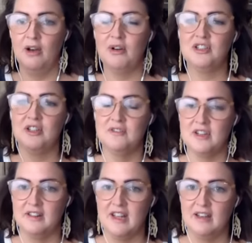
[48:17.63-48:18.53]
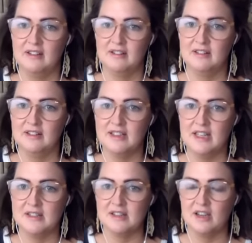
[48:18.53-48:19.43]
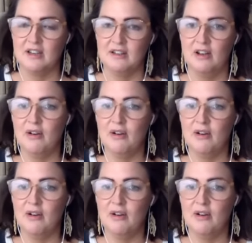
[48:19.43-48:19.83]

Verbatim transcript: Oh, I should have done that years ago.